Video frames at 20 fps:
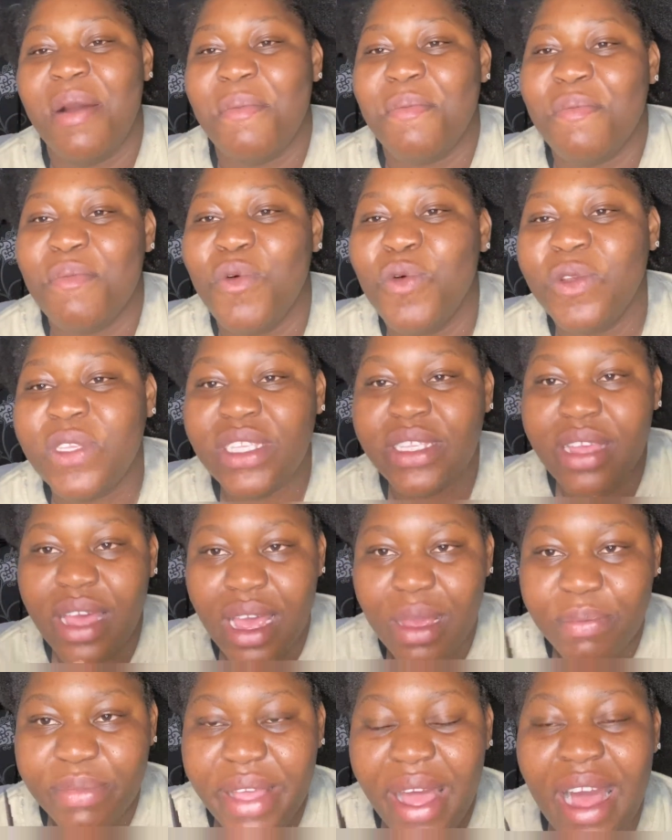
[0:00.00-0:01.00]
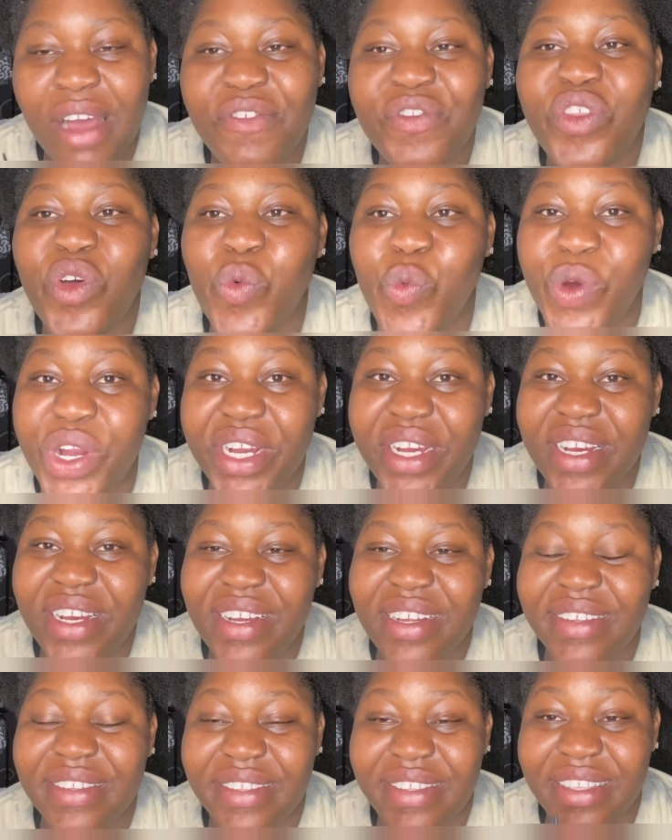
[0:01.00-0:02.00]
most time after work
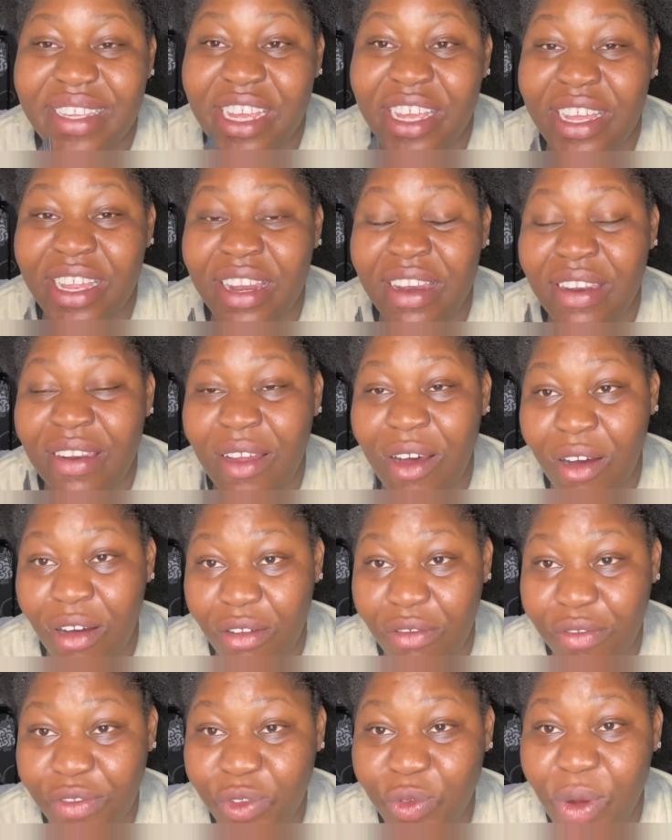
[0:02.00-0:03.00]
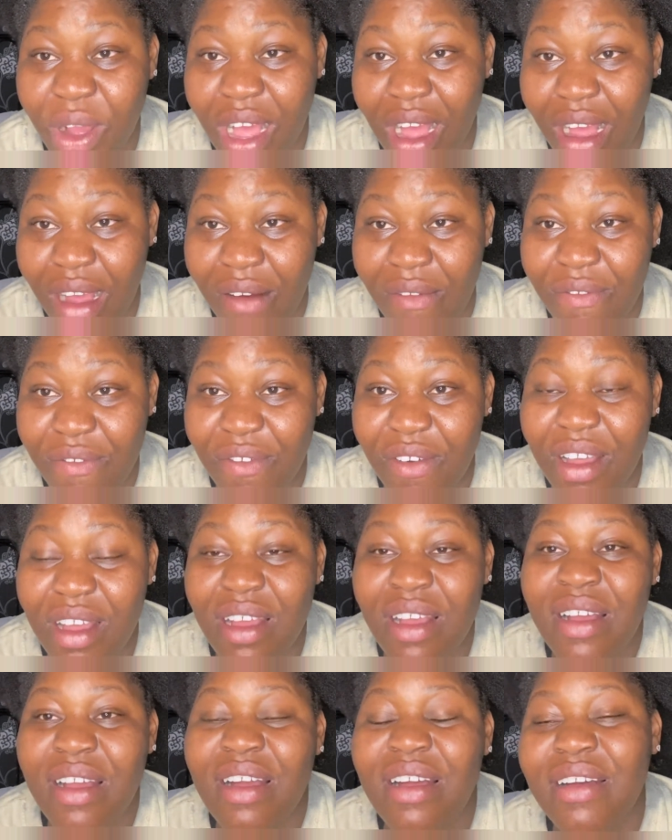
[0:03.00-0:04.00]
they love to have
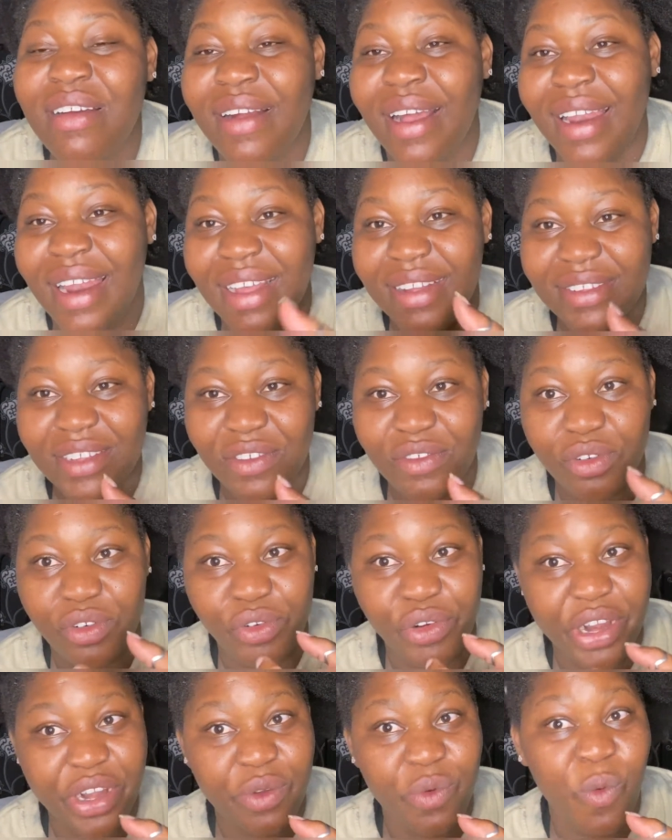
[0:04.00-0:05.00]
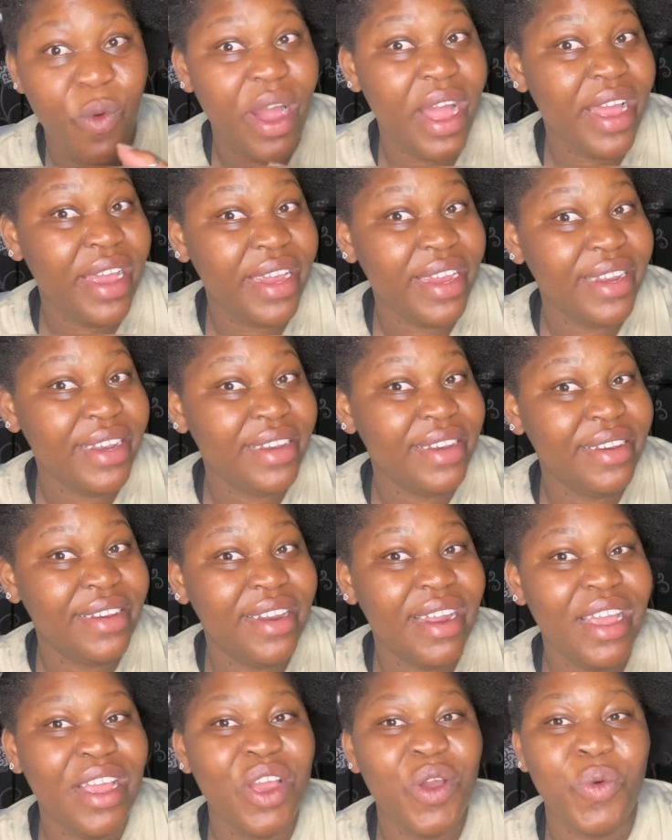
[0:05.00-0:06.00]
a glass of red wine
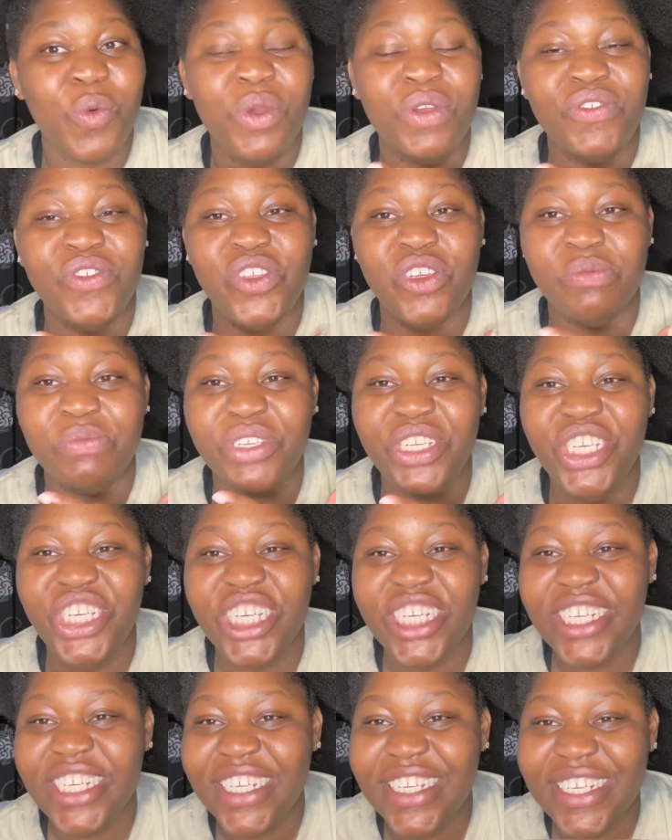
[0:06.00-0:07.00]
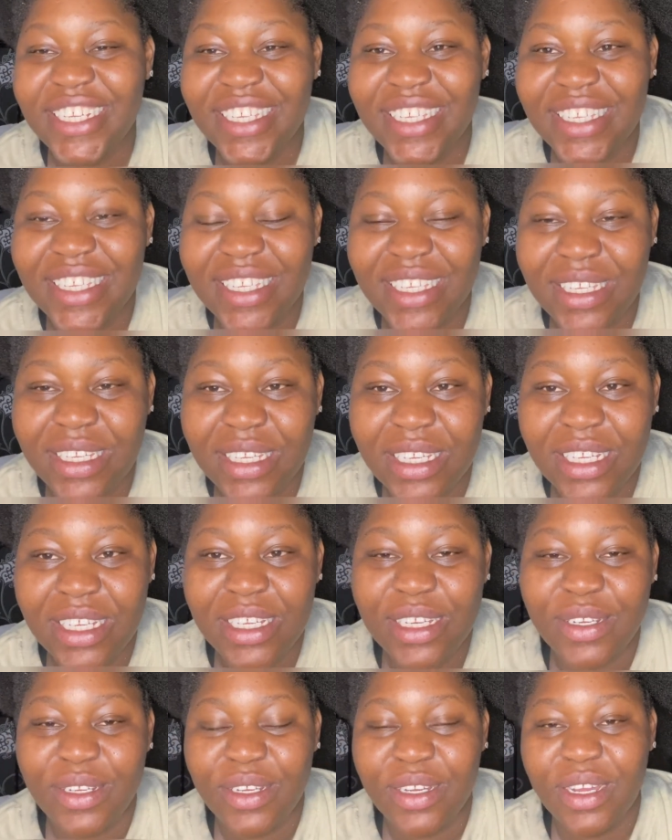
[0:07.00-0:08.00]
with some cheese.
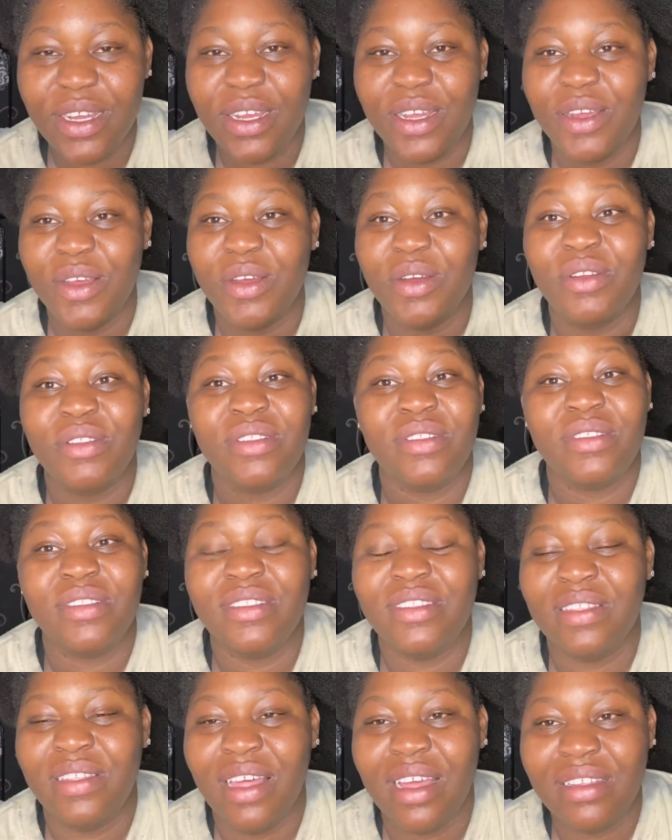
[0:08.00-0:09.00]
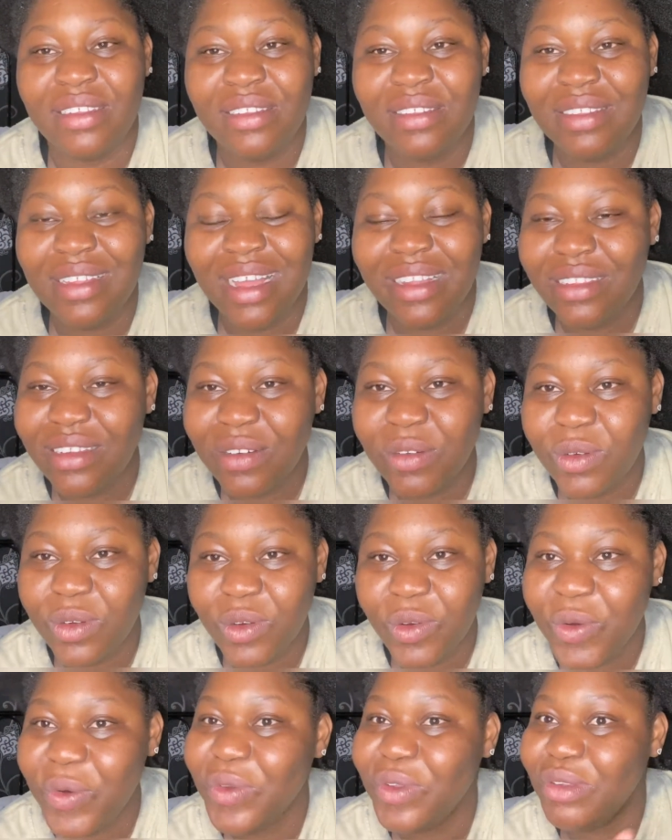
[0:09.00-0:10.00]
That
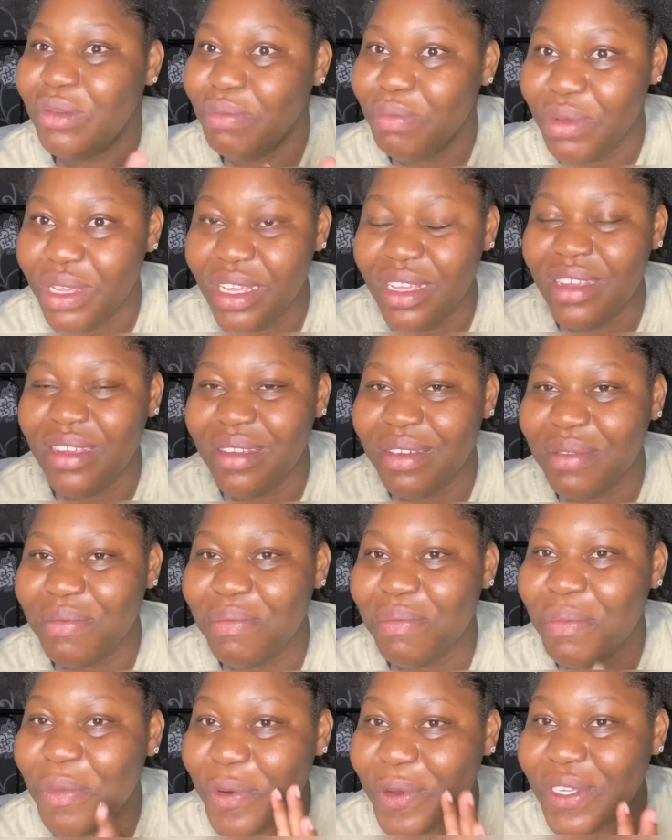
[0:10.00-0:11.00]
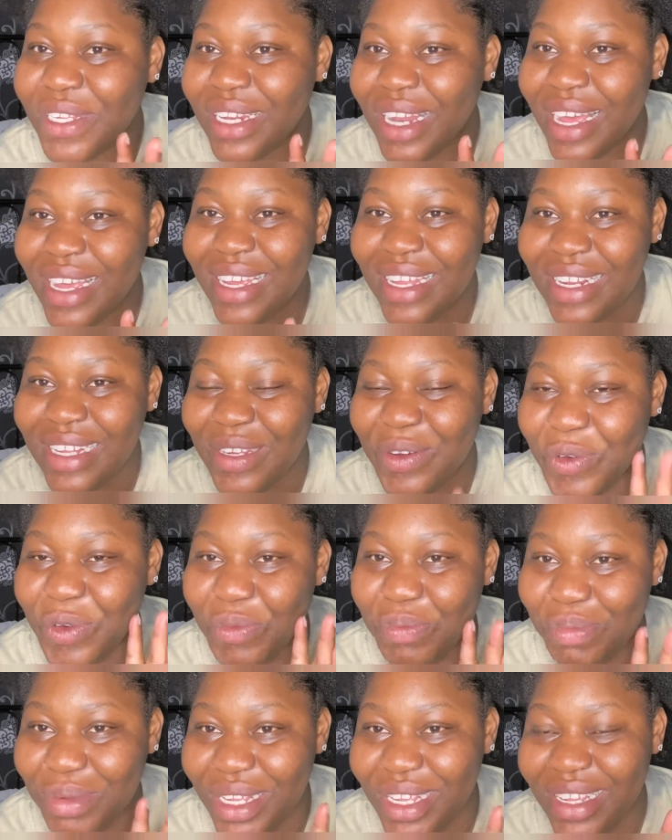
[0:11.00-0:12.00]
could be, most likely could
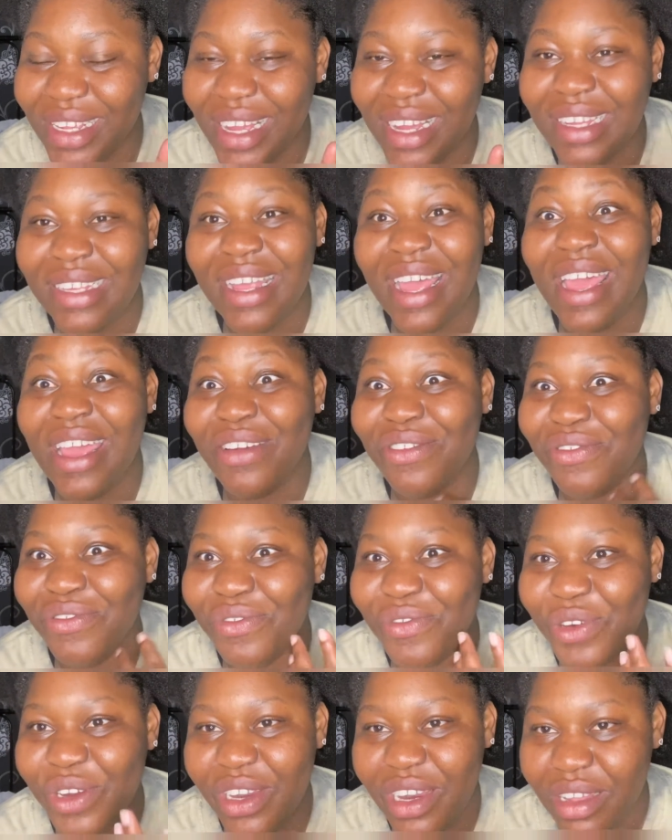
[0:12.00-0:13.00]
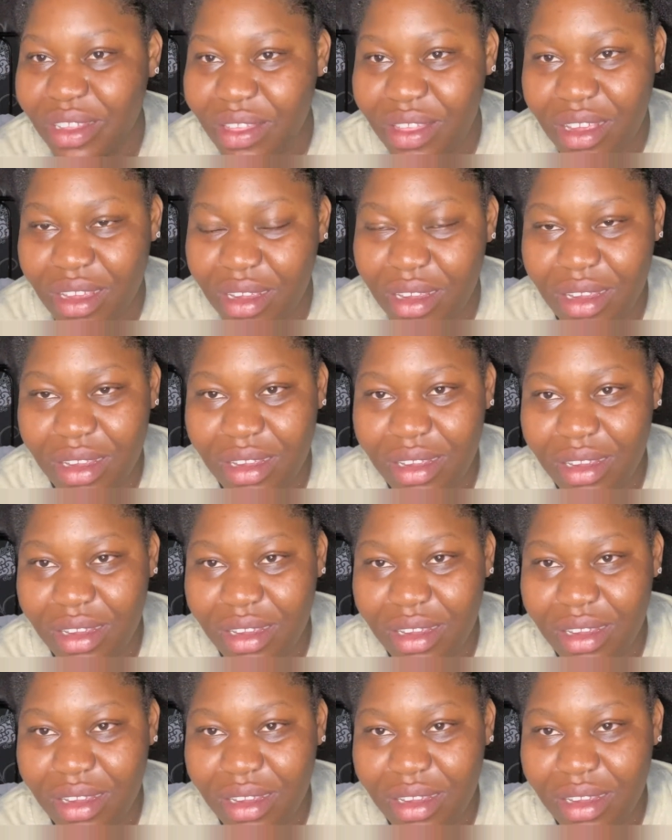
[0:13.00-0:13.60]
be an everyday thing.